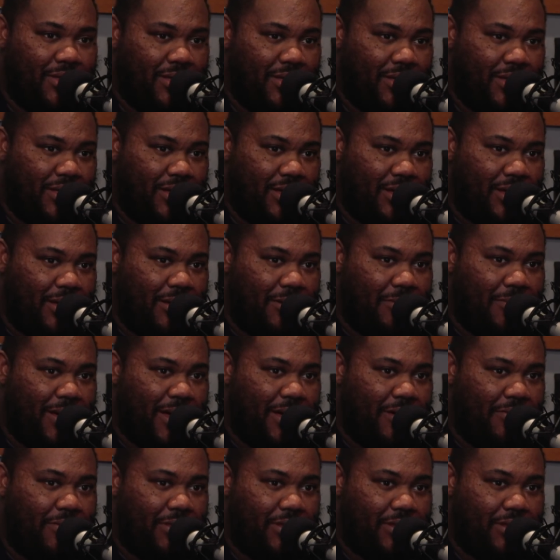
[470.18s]

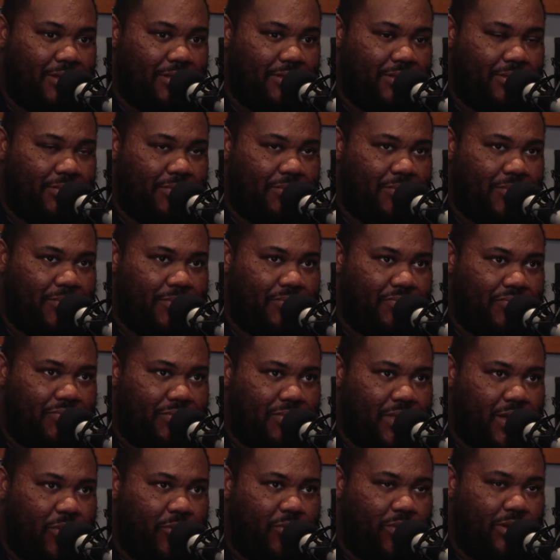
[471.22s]
how that
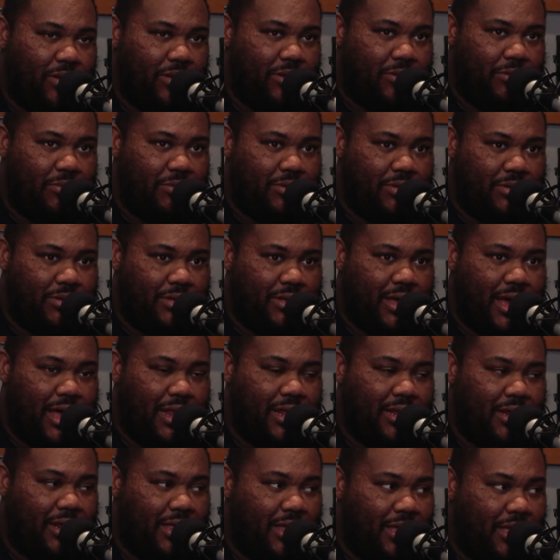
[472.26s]
one little
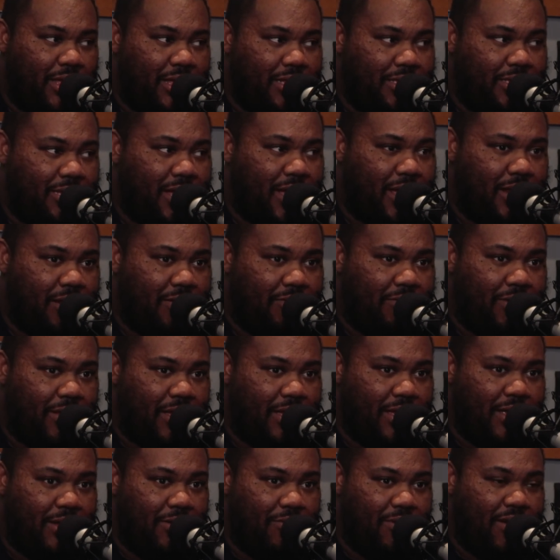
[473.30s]
colony, I guess, kind of
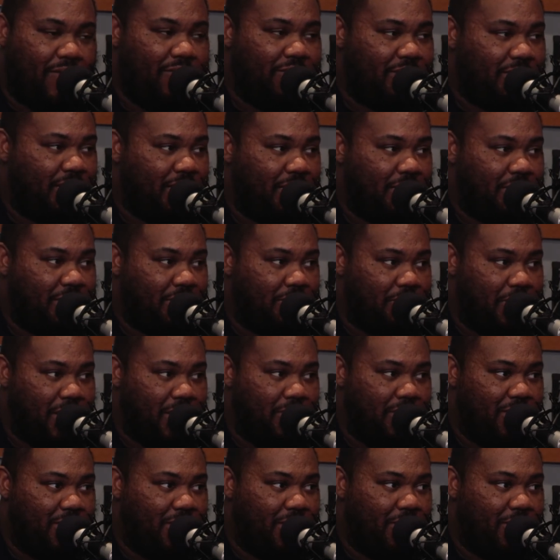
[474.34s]
like gravitated to
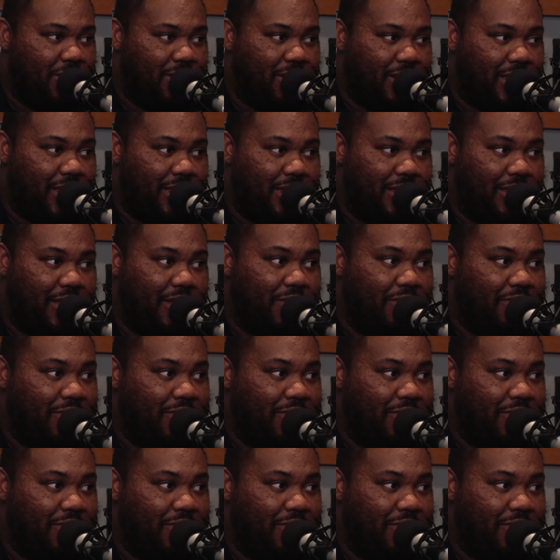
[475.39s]
Baby Yoda, and they loved it.